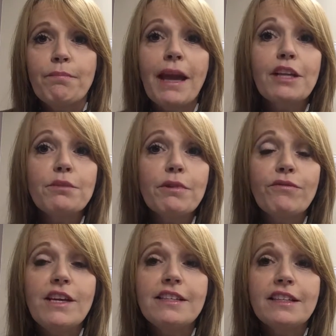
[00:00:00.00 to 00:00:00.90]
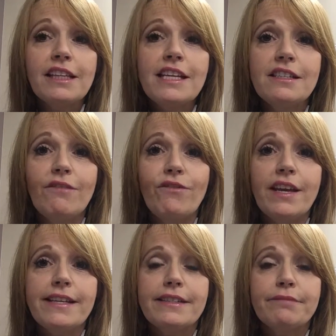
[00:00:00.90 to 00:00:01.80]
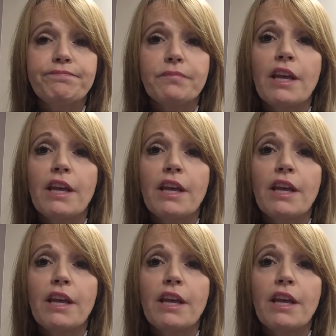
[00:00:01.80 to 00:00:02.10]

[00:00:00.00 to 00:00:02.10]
Management fees and leasing fees.